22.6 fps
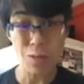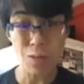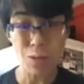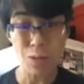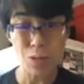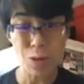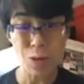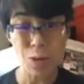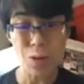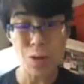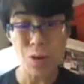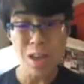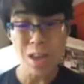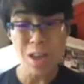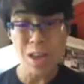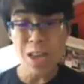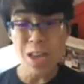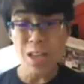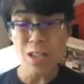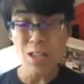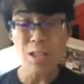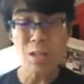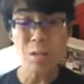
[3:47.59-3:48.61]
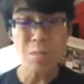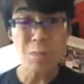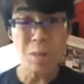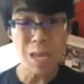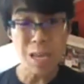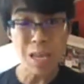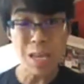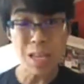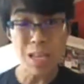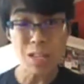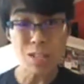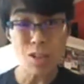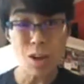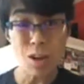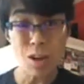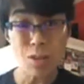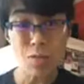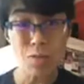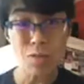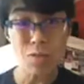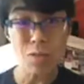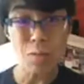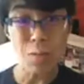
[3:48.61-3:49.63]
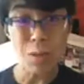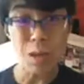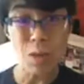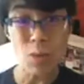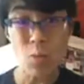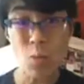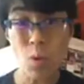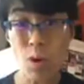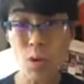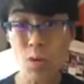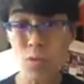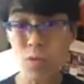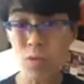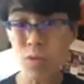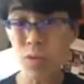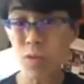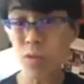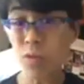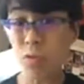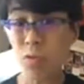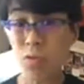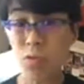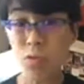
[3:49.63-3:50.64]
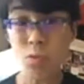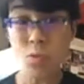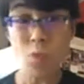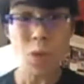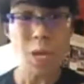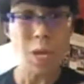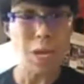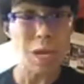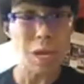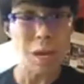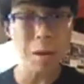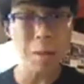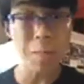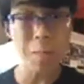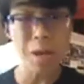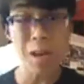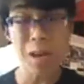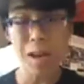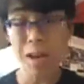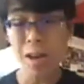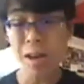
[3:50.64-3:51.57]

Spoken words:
So, to me, it's offered me wonderful freedom.